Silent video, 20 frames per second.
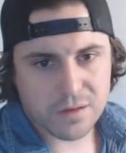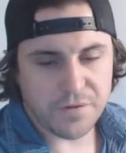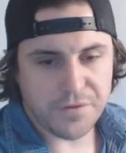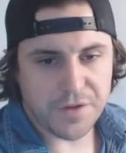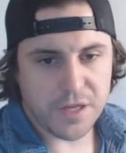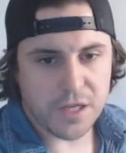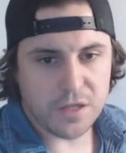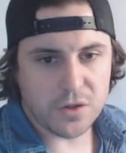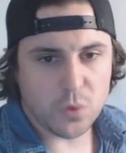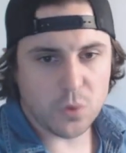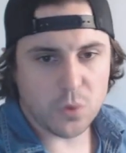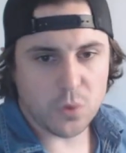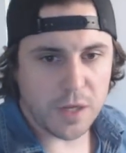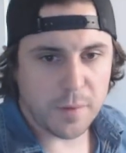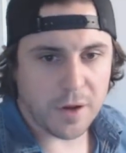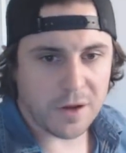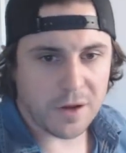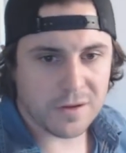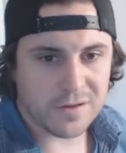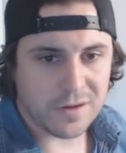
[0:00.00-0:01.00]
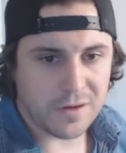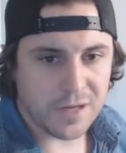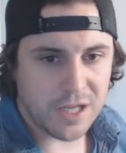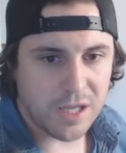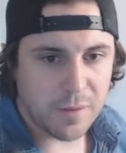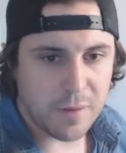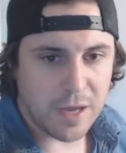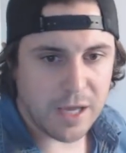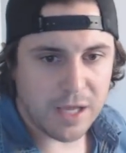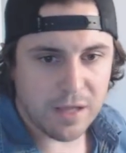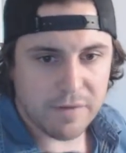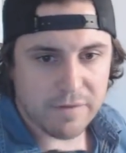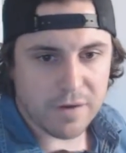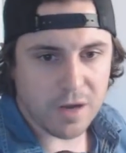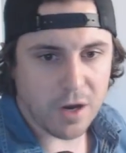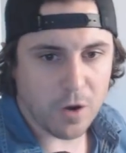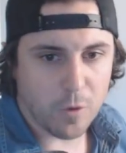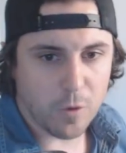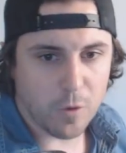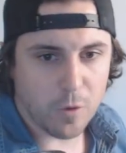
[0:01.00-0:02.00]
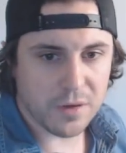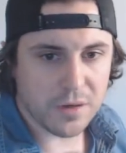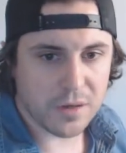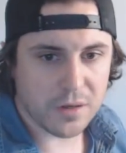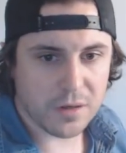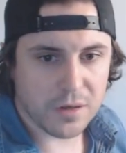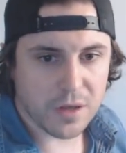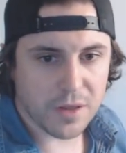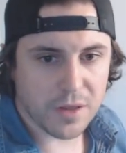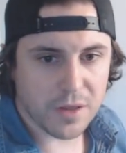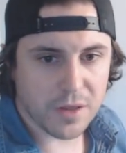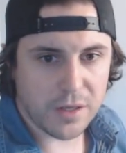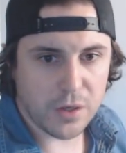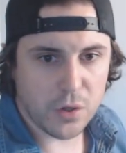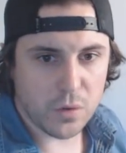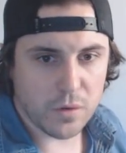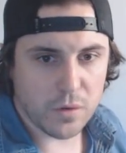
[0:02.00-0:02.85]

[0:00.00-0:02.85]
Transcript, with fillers: 15, 20 bucks on eBay, even opened. I think